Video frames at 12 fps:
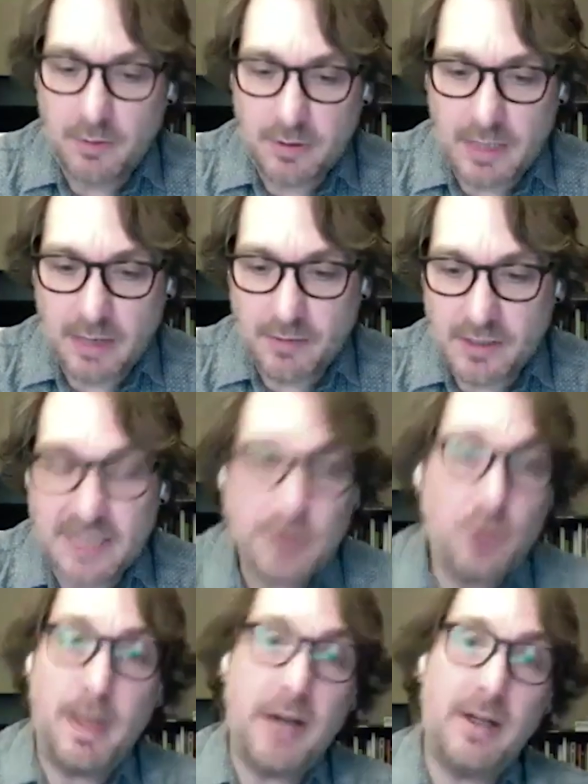there were the
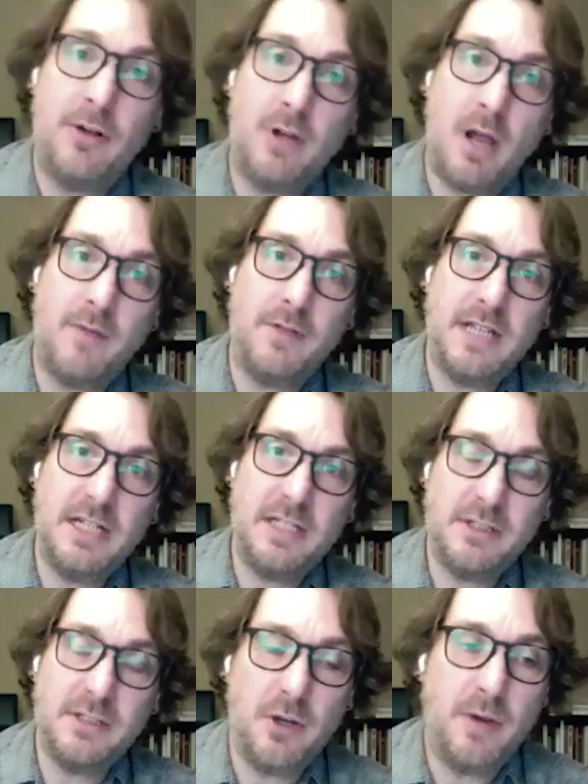two parallel
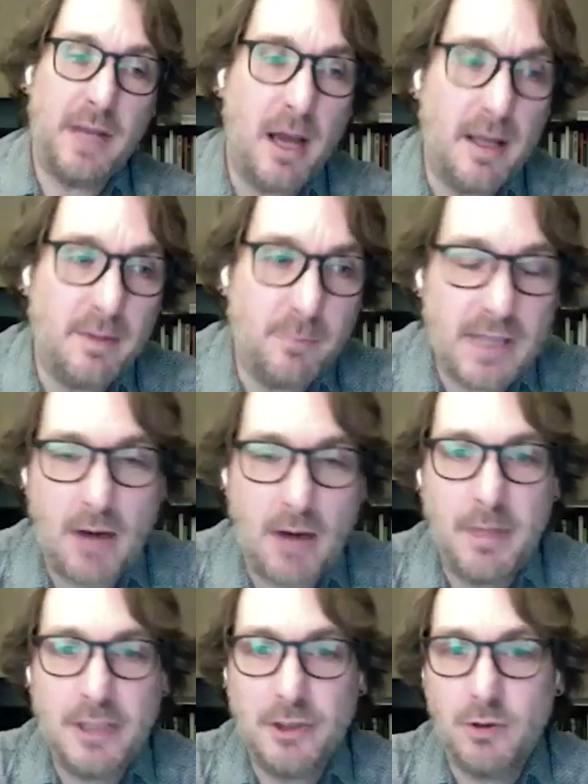conversations going on without
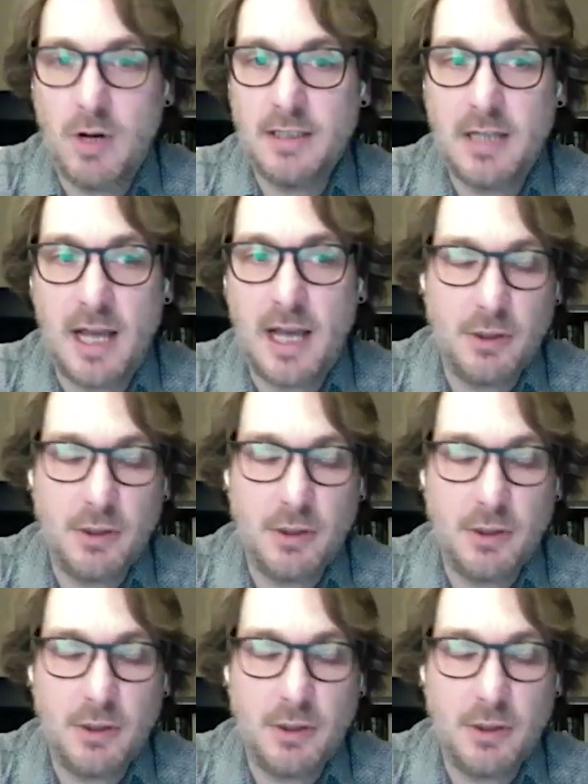much crosstalk.